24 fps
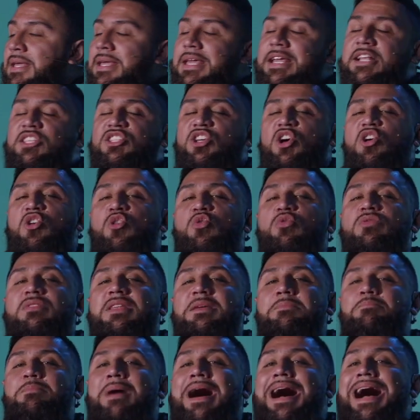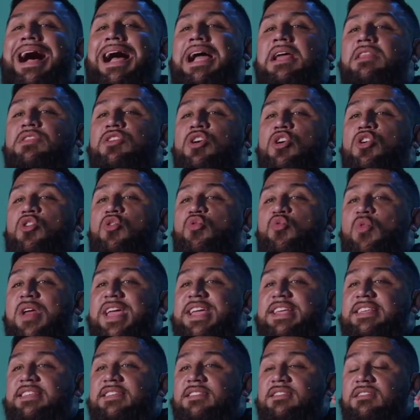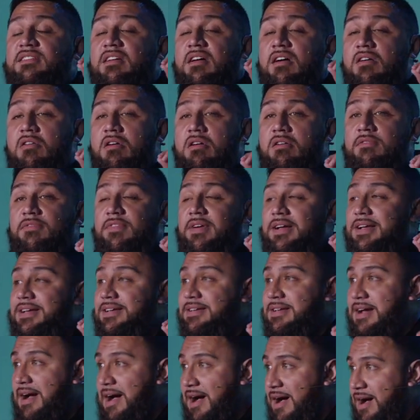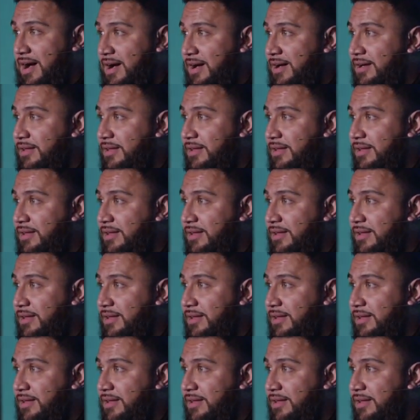It's only by the grace of God.